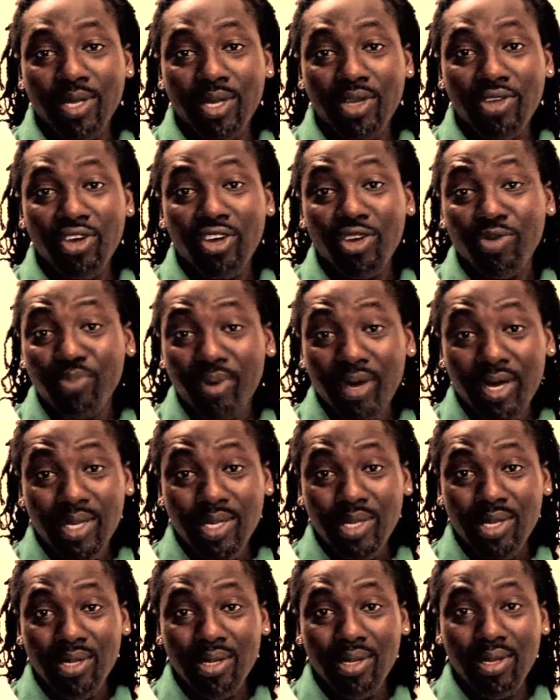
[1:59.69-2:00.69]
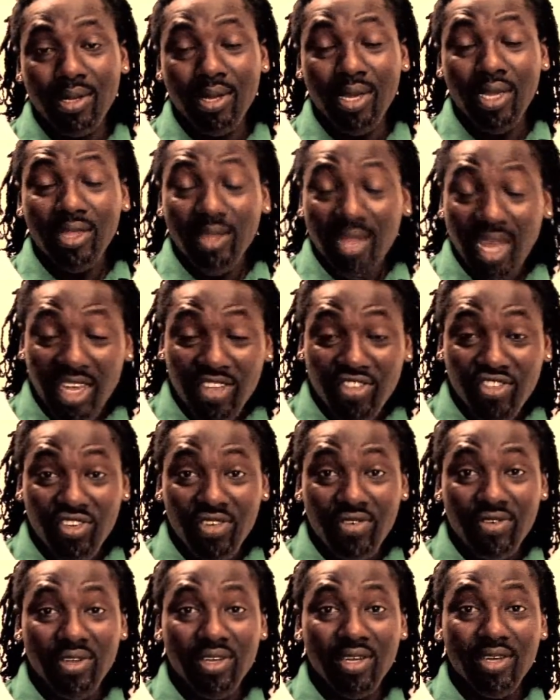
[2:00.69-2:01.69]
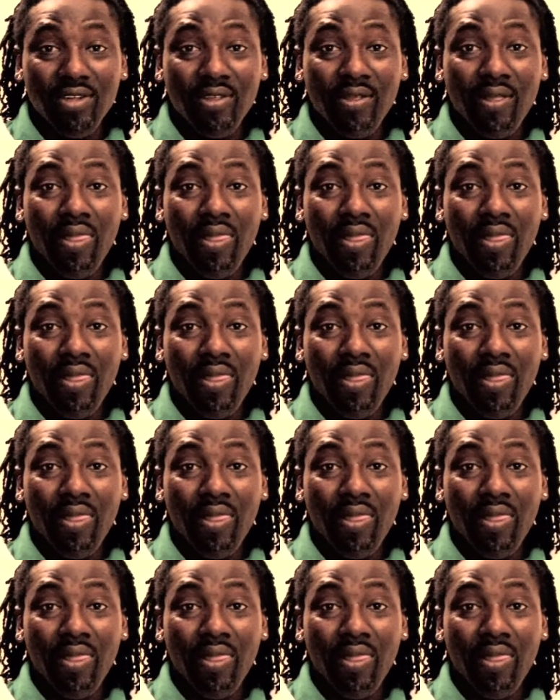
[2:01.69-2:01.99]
a young person in Nigeria,